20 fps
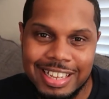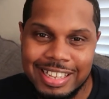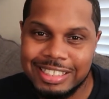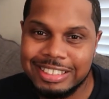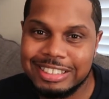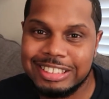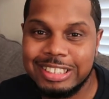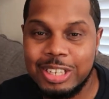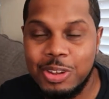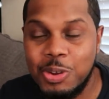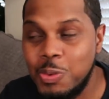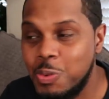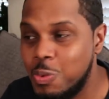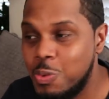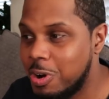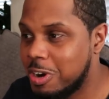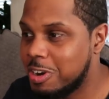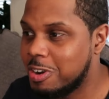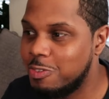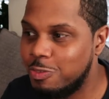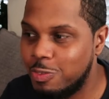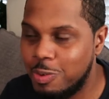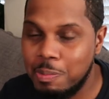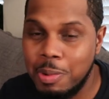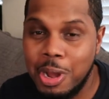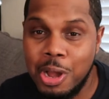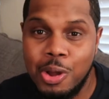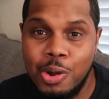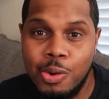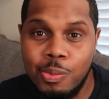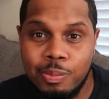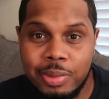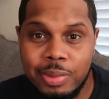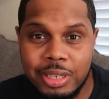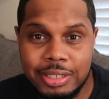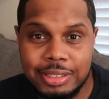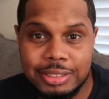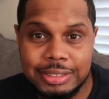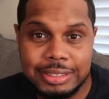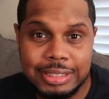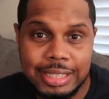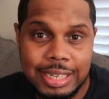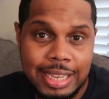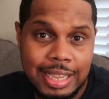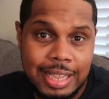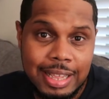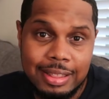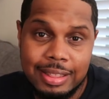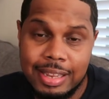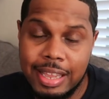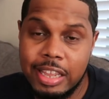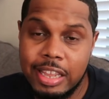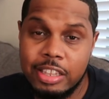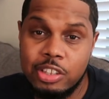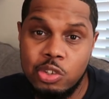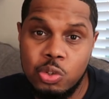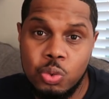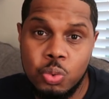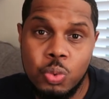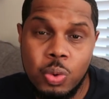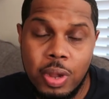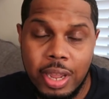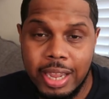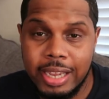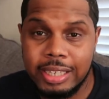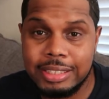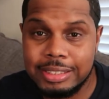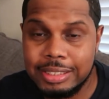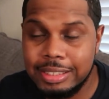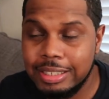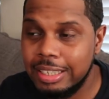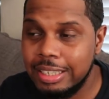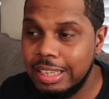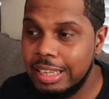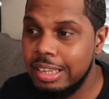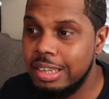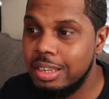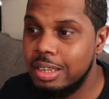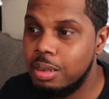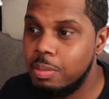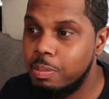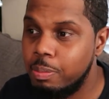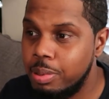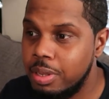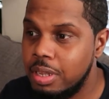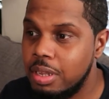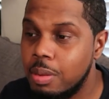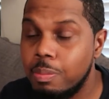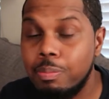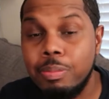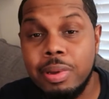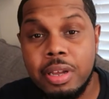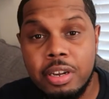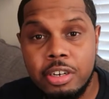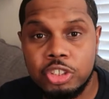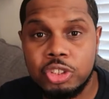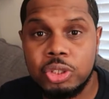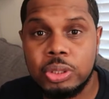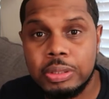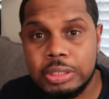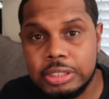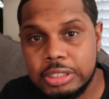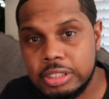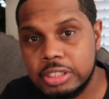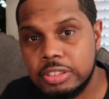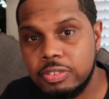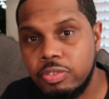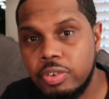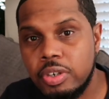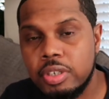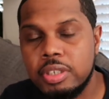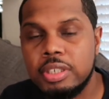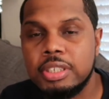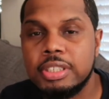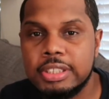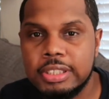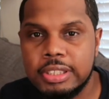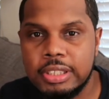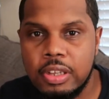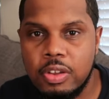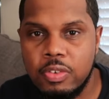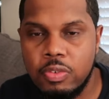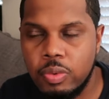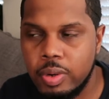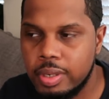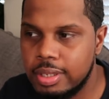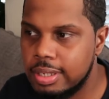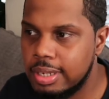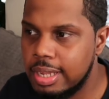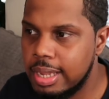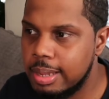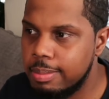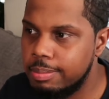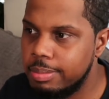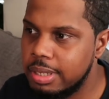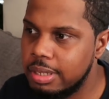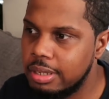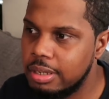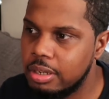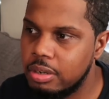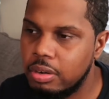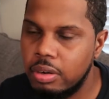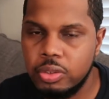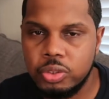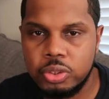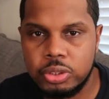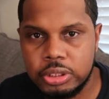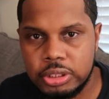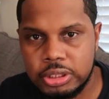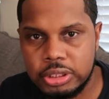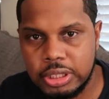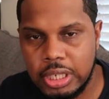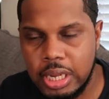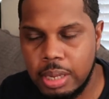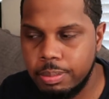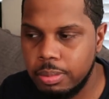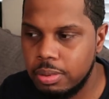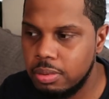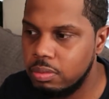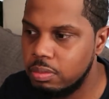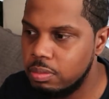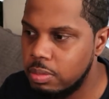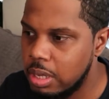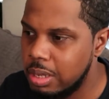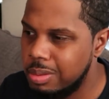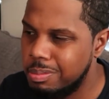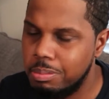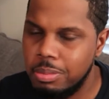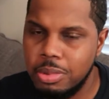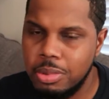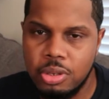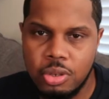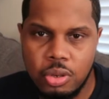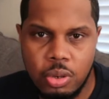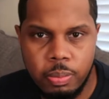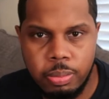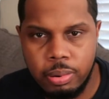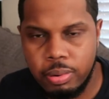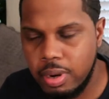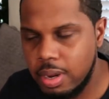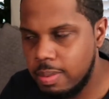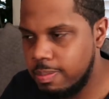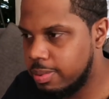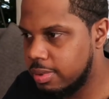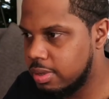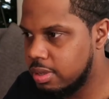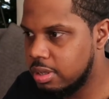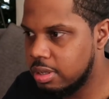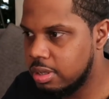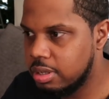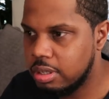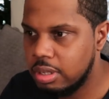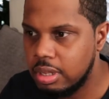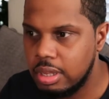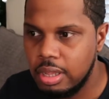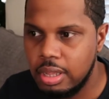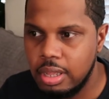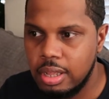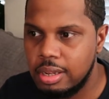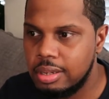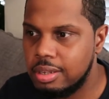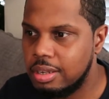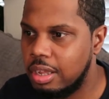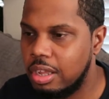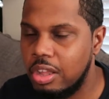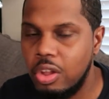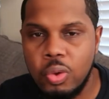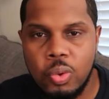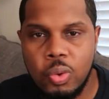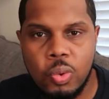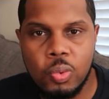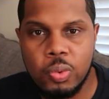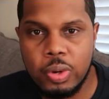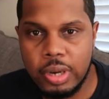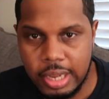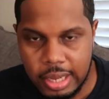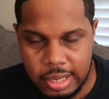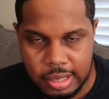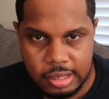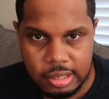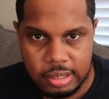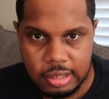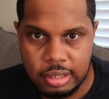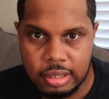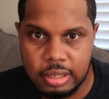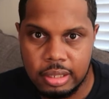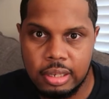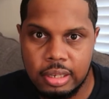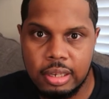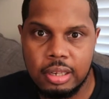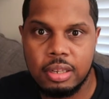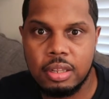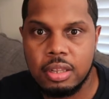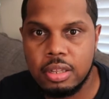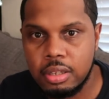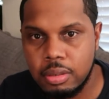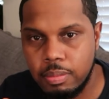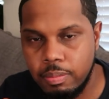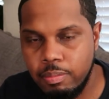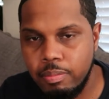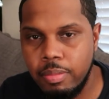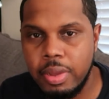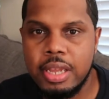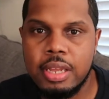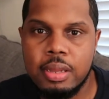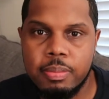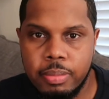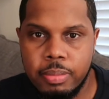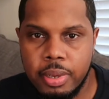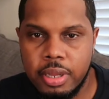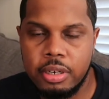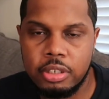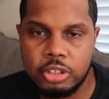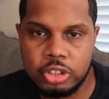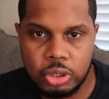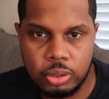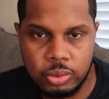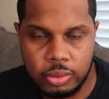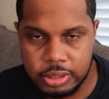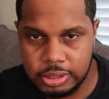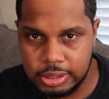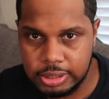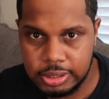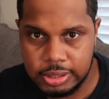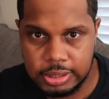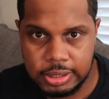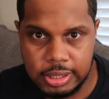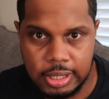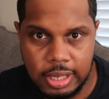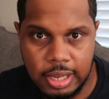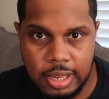So working from home means that you actually can pick better choices for yourself, whether that be in grocery shopping, meal prepping, the whole nine. Make better choices.